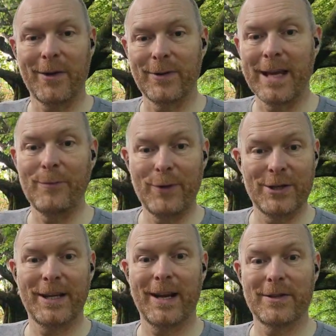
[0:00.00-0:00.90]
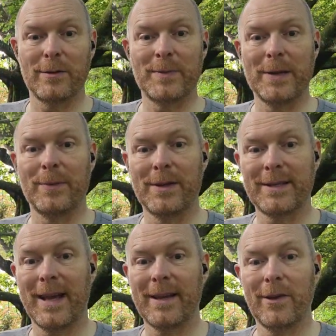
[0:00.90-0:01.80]
Keep reaching out to those people and
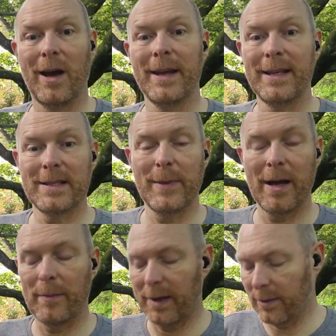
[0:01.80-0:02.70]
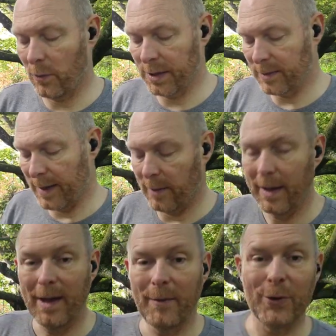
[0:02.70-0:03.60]
saying, look, I need some help, I want some help.
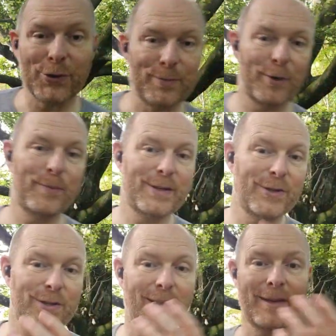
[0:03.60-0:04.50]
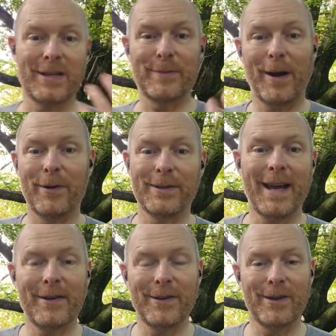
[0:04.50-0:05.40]
But of course, the problem is you're starting to spiral
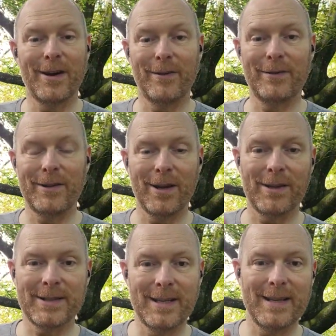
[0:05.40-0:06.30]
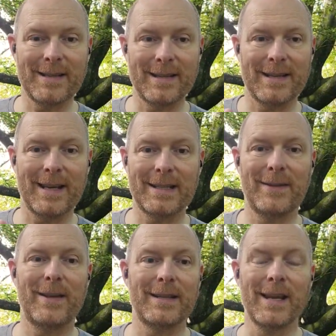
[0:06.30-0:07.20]
down and you can't see these
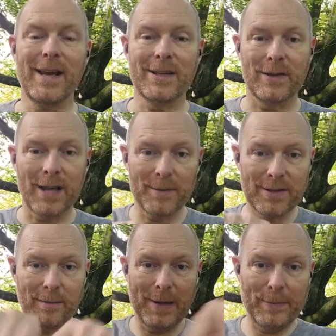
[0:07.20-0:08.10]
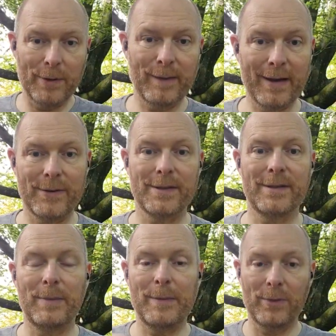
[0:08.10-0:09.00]
negative things. So it's up to the people around us,
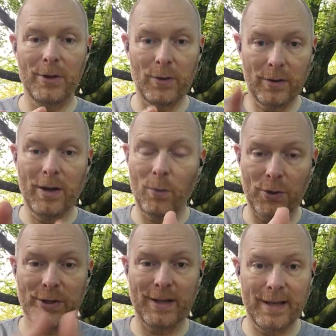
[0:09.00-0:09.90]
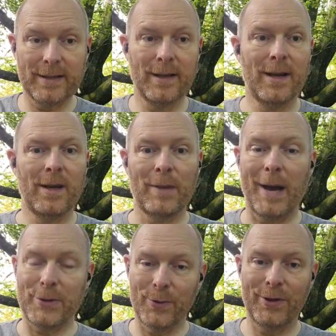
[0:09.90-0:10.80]
the people who are watching this,
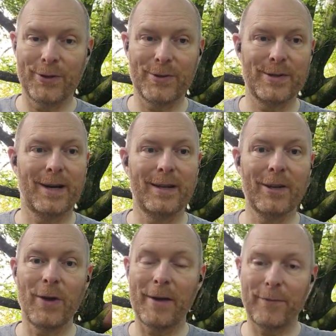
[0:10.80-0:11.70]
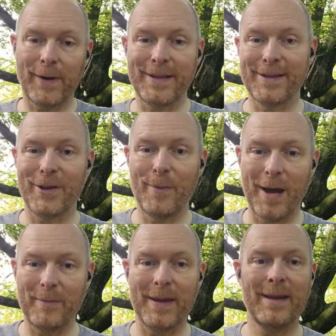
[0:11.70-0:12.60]
perhaps who are not suicidal, who have friends who
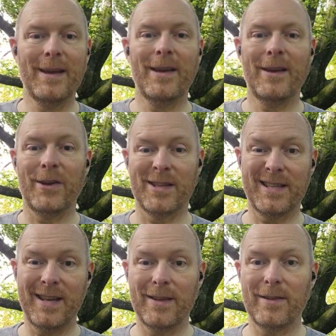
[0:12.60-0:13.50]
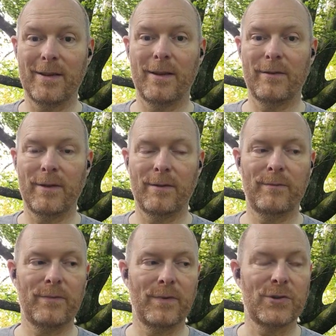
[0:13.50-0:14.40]
might be. You can see the
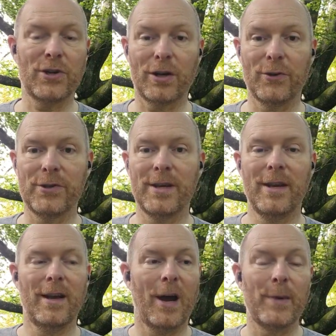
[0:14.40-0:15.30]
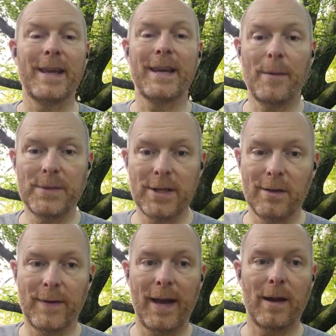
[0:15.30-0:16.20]
struggles. And when they come to you
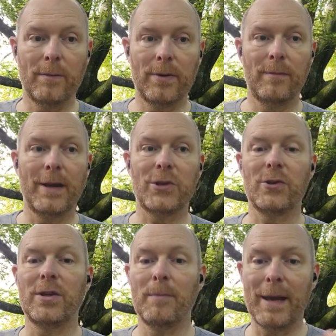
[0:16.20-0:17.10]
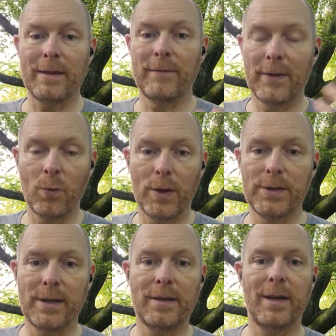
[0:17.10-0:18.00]
for help, make sure that you make them feel
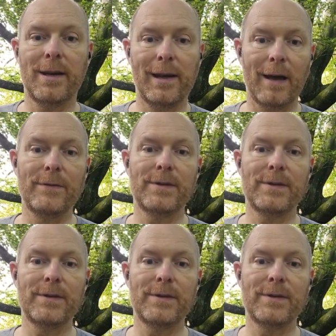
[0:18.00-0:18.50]
wanted and loved